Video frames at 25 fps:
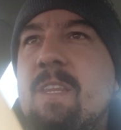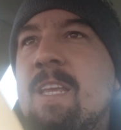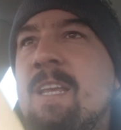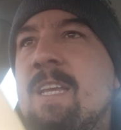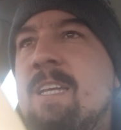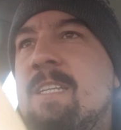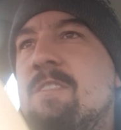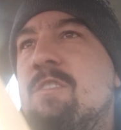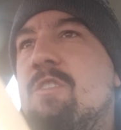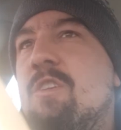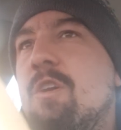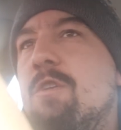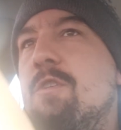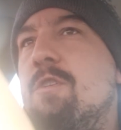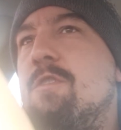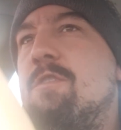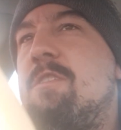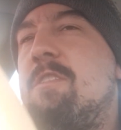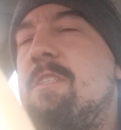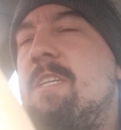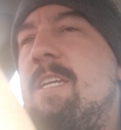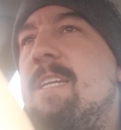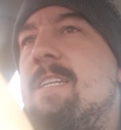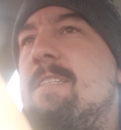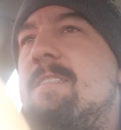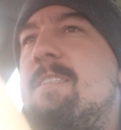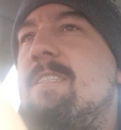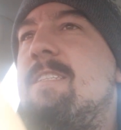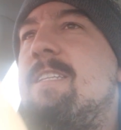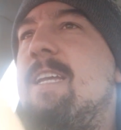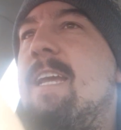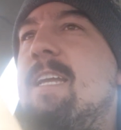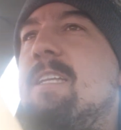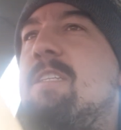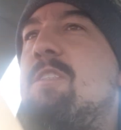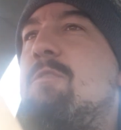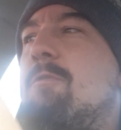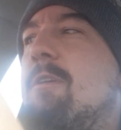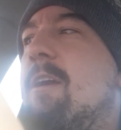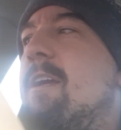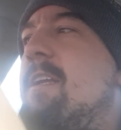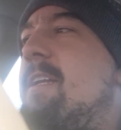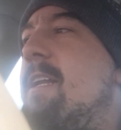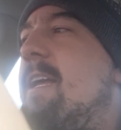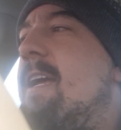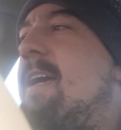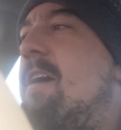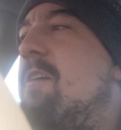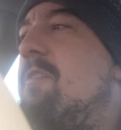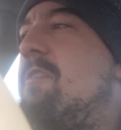And so you're seeing states right
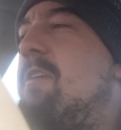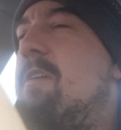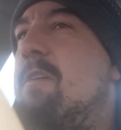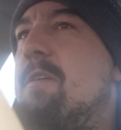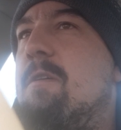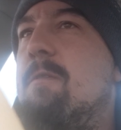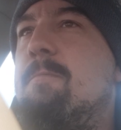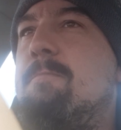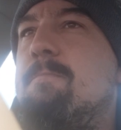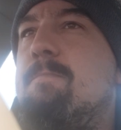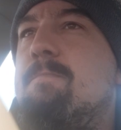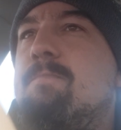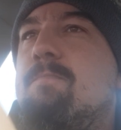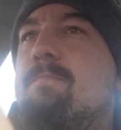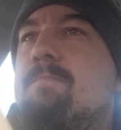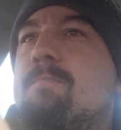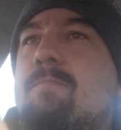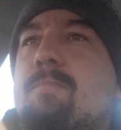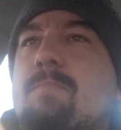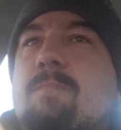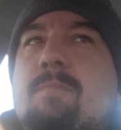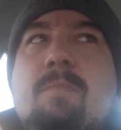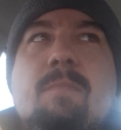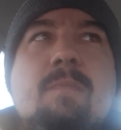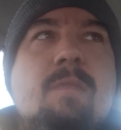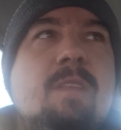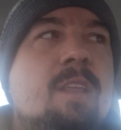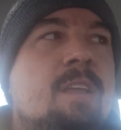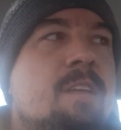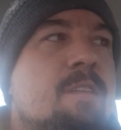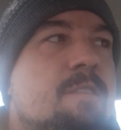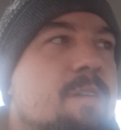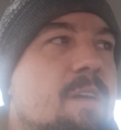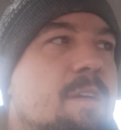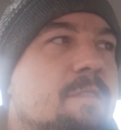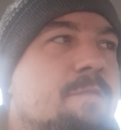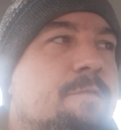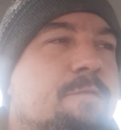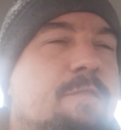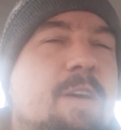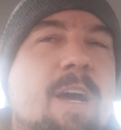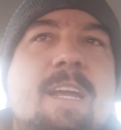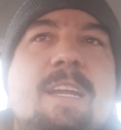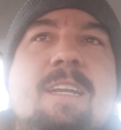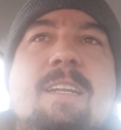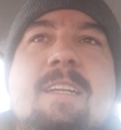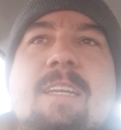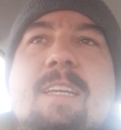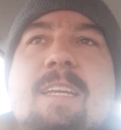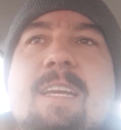now that are
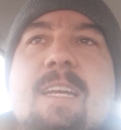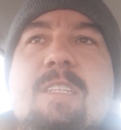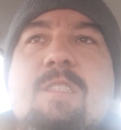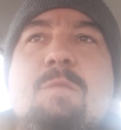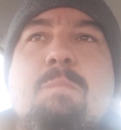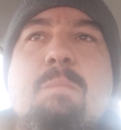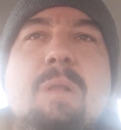fighting against